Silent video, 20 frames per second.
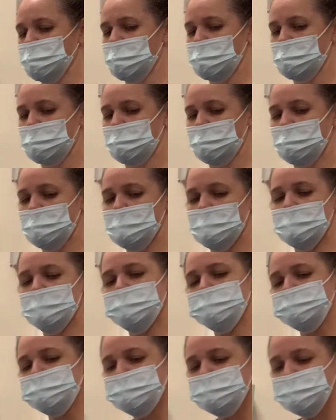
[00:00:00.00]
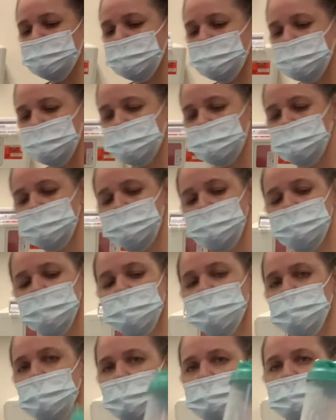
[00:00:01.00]
with it.
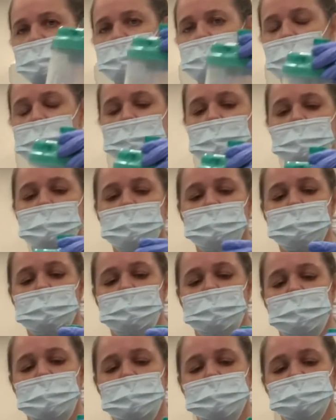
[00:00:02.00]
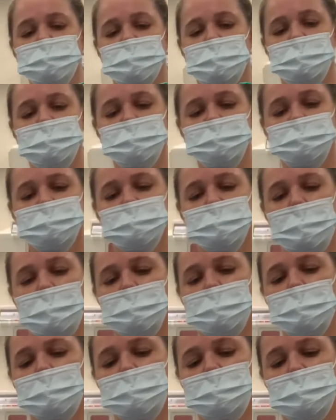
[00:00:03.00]
So to prepare my humidification,
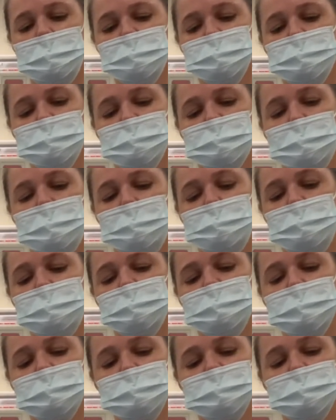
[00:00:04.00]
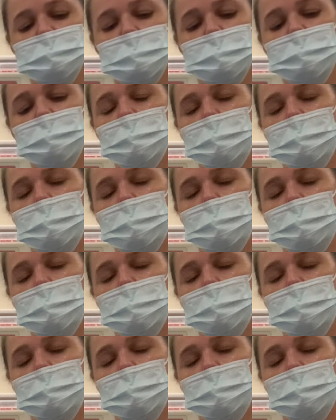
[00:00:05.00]
I'm going to make sure that I'm using sterile